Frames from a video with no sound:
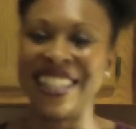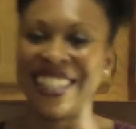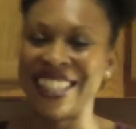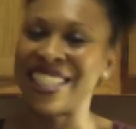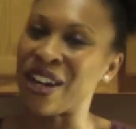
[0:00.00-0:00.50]

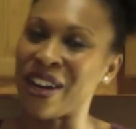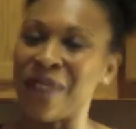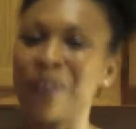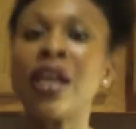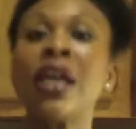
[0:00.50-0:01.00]
Sorry.
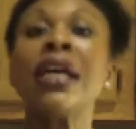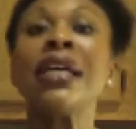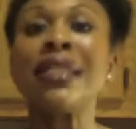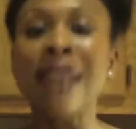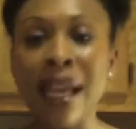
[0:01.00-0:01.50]

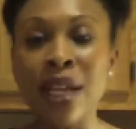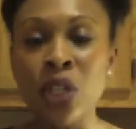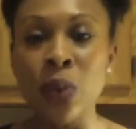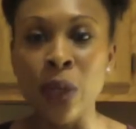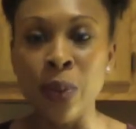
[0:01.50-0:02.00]
Second you
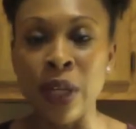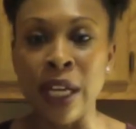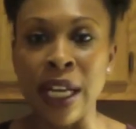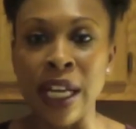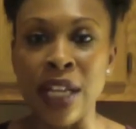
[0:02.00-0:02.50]
want to put
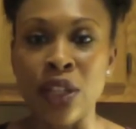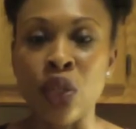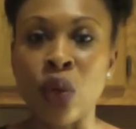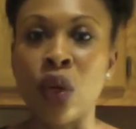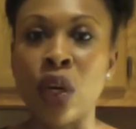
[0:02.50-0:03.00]
in is
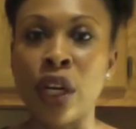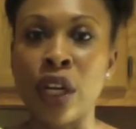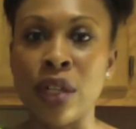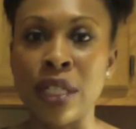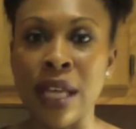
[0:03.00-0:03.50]

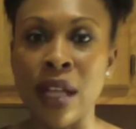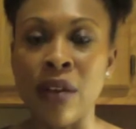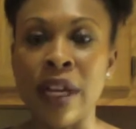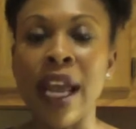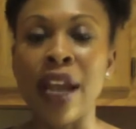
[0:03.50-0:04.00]
your
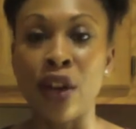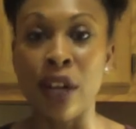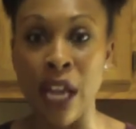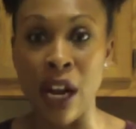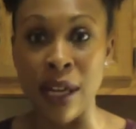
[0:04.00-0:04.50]
celery and your
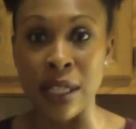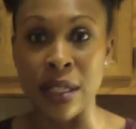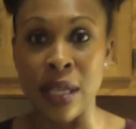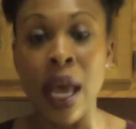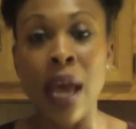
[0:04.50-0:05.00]
carrots.
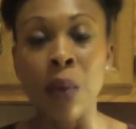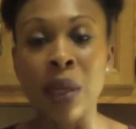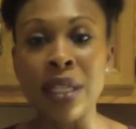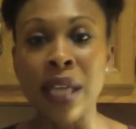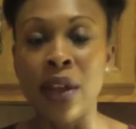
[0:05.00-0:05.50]
And
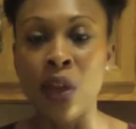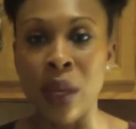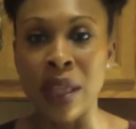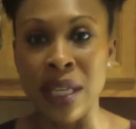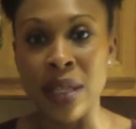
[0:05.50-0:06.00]
once again, you
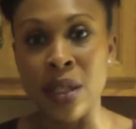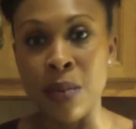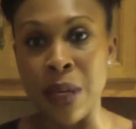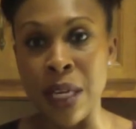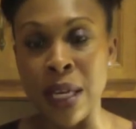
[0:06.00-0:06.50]
want these to
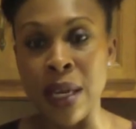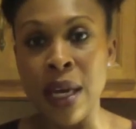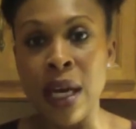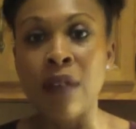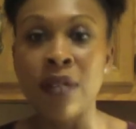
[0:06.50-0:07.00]
be
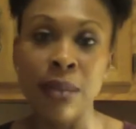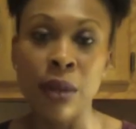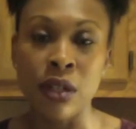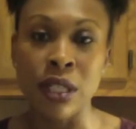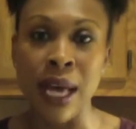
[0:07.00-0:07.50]
of
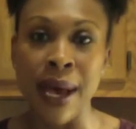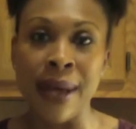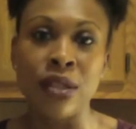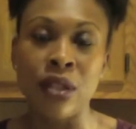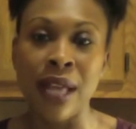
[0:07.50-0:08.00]
similar size
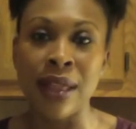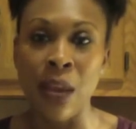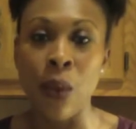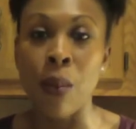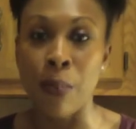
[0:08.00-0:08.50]
so that they
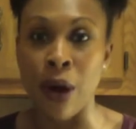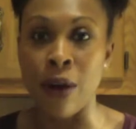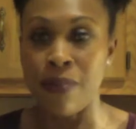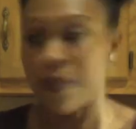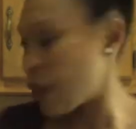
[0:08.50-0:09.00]
won't burn,
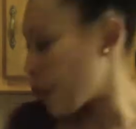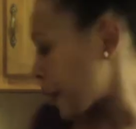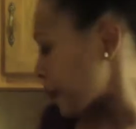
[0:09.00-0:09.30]
okay?